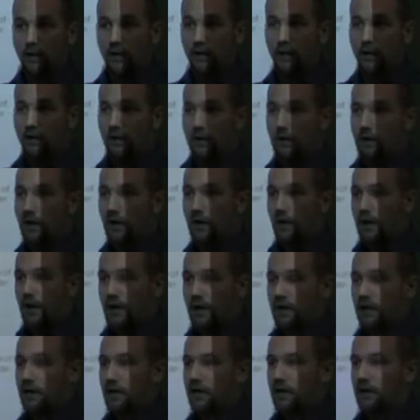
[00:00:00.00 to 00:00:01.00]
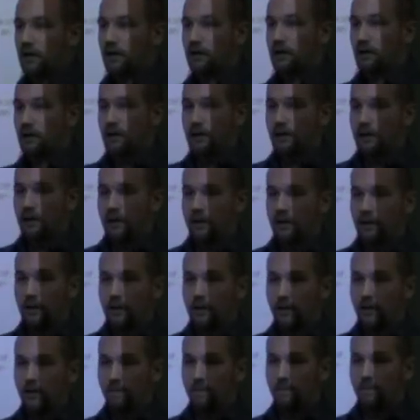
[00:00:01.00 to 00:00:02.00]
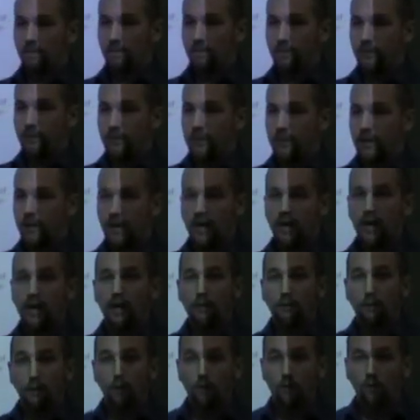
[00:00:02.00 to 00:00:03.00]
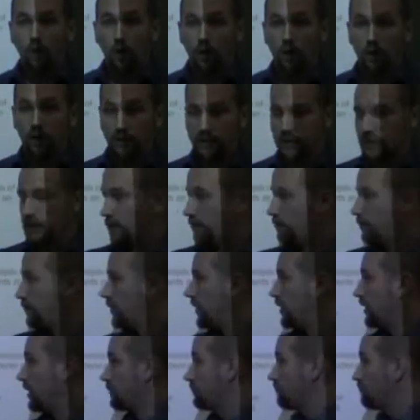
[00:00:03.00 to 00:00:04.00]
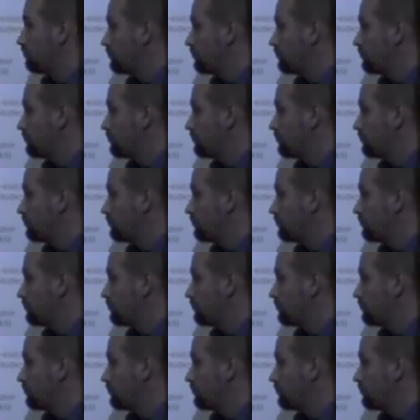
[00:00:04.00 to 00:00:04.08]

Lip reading: Are they not getting it? Can I move on type thing?